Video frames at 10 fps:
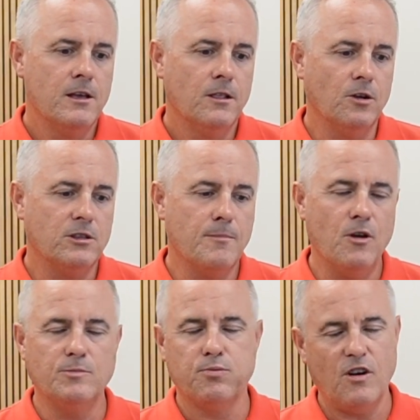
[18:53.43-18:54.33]
Look, the
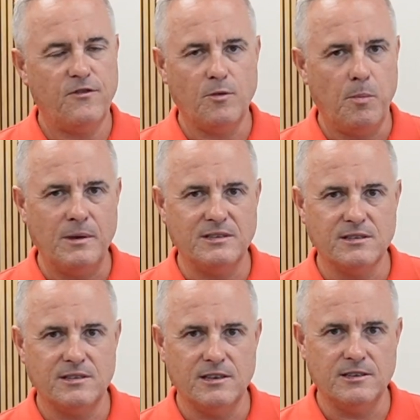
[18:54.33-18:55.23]
most profitable
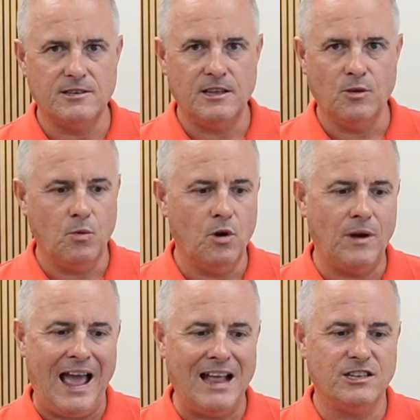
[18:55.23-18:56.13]
businesses in the world
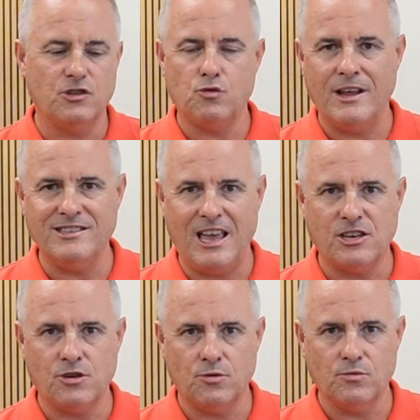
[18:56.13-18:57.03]
aren't just
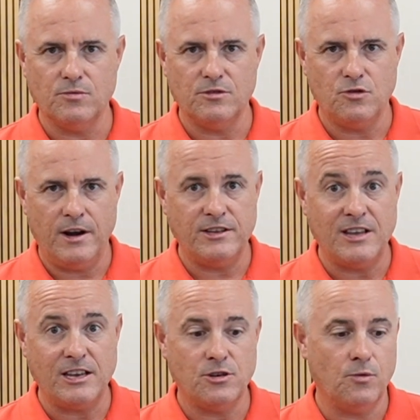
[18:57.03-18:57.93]

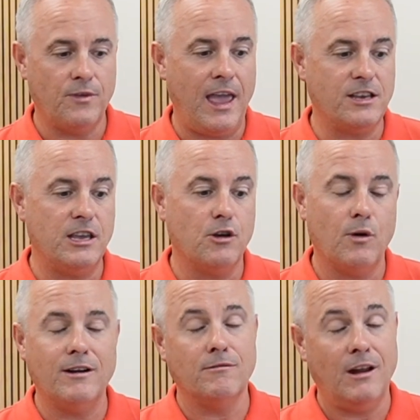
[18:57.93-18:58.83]
transactional. They actually
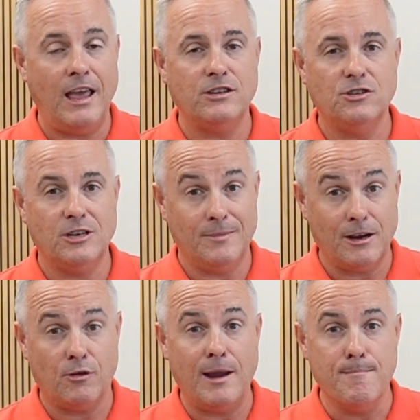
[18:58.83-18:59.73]
create a relationship. They
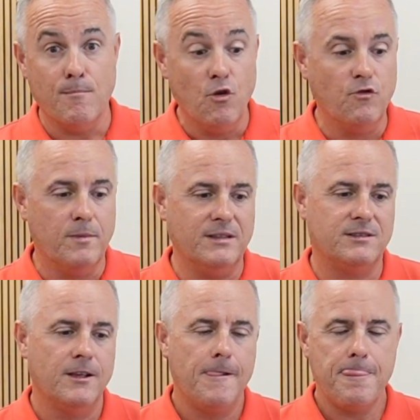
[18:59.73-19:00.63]
create
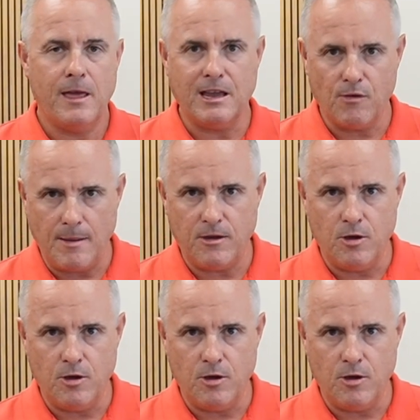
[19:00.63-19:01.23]
movements. They create